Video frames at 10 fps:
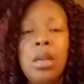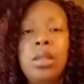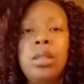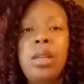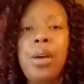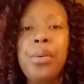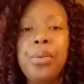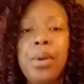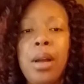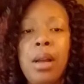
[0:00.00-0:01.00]
So,
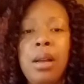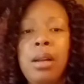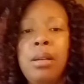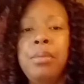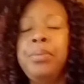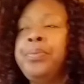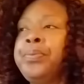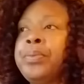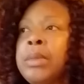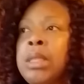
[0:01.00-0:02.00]

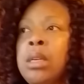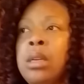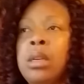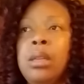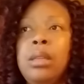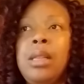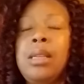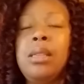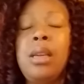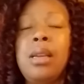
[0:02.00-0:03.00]

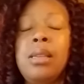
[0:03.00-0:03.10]
let's see.